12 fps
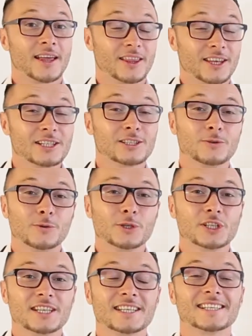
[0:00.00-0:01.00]
This
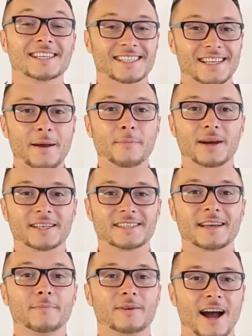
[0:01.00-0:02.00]
course is a
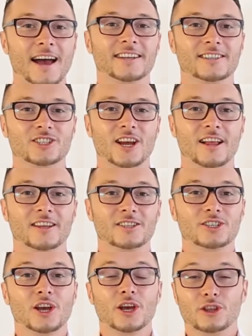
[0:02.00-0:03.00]
step-by-step guided
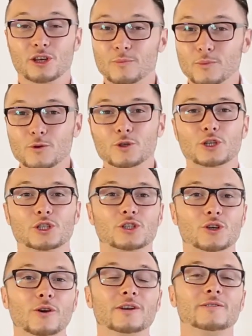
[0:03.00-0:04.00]
challenge that pushes
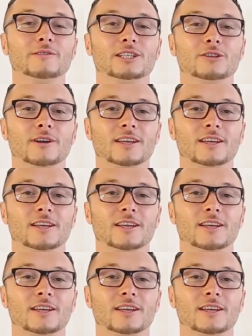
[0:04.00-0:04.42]
your 3D